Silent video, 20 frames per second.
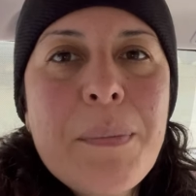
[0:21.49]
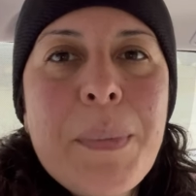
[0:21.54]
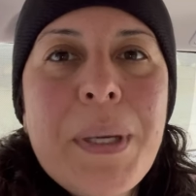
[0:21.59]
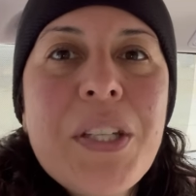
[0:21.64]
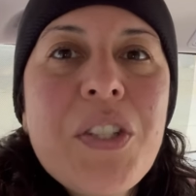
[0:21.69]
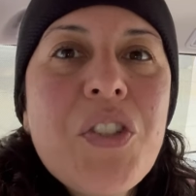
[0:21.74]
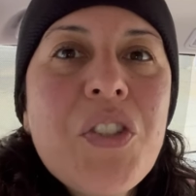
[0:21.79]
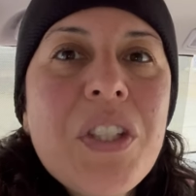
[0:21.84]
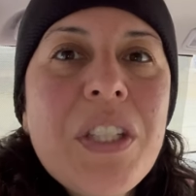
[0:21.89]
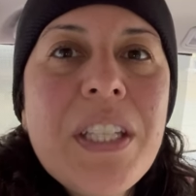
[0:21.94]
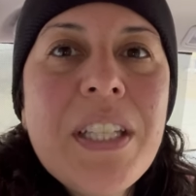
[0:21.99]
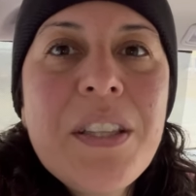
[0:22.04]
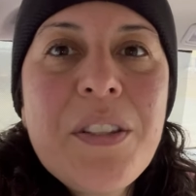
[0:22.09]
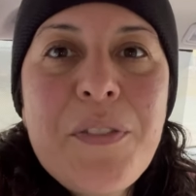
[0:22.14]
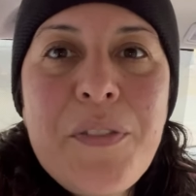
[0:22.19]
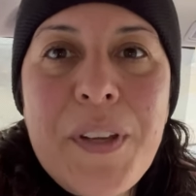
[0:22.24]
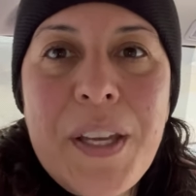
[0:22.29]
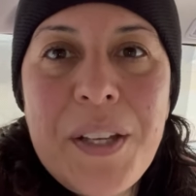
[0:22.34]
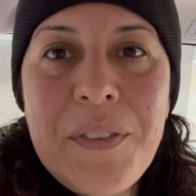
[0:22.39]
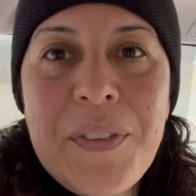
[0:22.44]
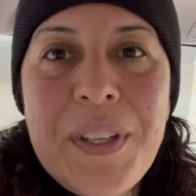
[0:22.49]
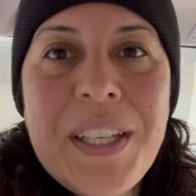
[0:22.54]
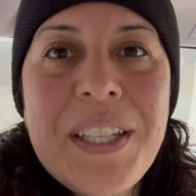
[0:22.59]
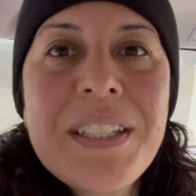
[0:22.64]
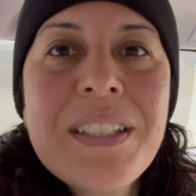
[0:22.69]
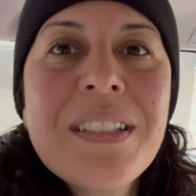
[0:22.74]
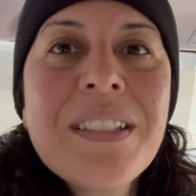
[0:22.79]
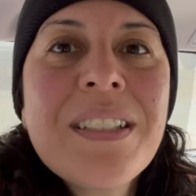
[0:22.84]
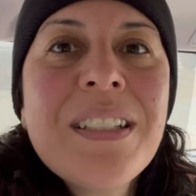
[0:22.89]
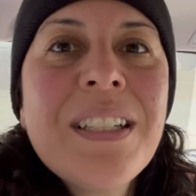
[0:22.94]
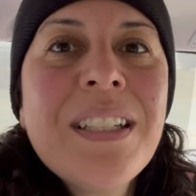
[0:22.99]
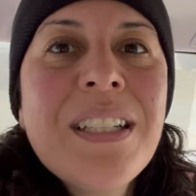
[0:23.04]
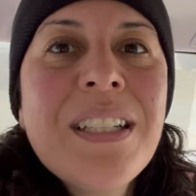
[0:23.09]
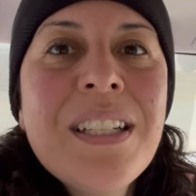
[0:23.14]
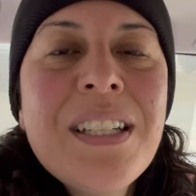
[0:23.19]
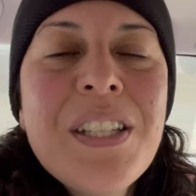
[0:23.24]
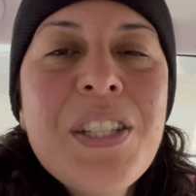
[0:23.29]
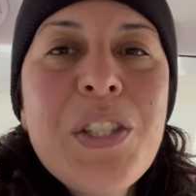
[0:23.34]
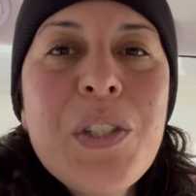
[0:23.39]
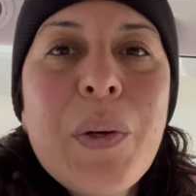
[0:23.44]
my shit hit the fan van.
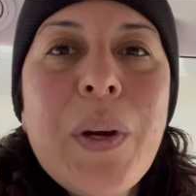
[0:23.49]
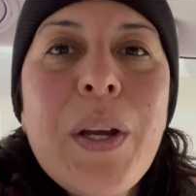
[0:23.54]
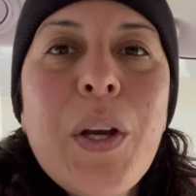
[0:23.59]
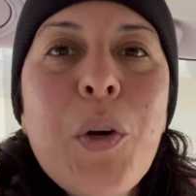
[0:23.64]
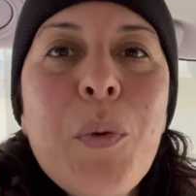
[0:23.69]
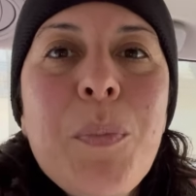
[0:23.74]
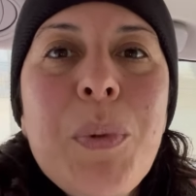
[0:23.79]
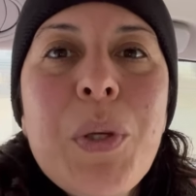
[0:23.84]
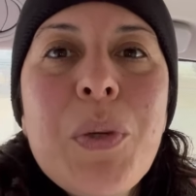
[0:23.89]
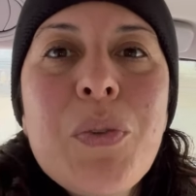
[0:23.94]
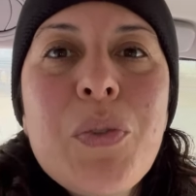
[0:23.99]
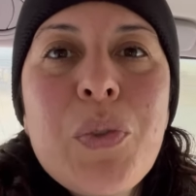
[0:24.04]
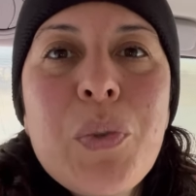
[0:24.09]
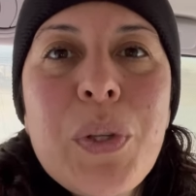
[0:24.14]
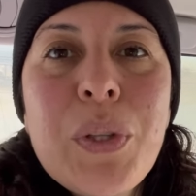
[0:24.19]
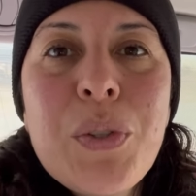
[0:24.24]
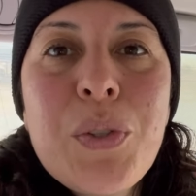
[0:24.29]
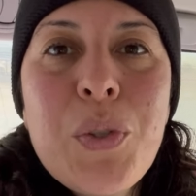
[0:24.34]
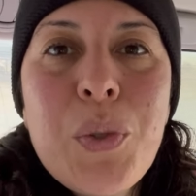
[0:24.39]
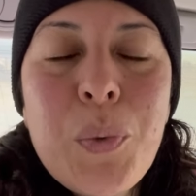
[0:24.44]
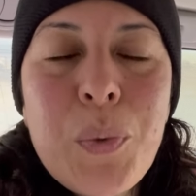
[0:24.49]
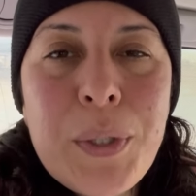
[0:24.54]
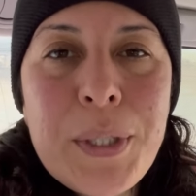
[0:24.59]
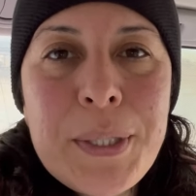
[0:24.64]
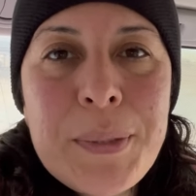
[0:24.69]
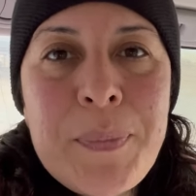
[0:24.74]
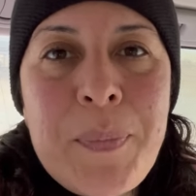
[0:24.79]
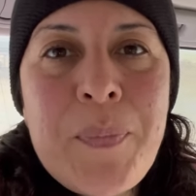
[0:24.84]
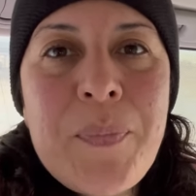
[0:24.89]
So I hope you enjoy the tour.